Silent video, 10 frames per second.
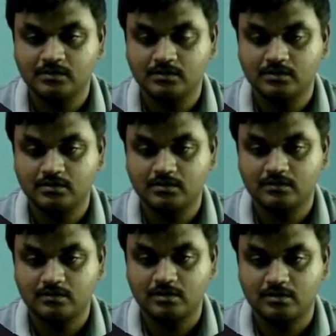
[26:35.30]
Yeah,
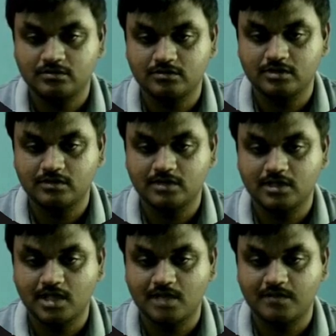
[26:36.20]
how to give the
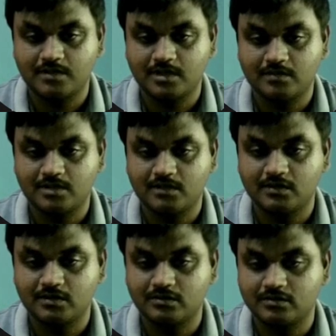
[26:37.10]
gap here
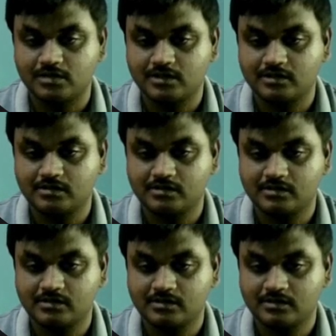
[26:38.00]
between two things?